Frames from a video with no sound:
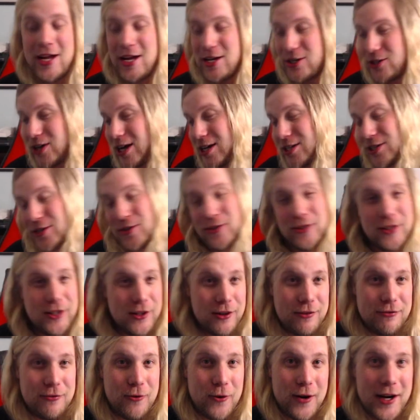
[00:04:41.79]
tries to do a
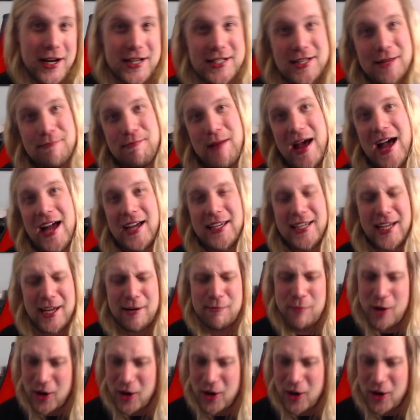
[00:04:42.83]
little forehand to the backhand.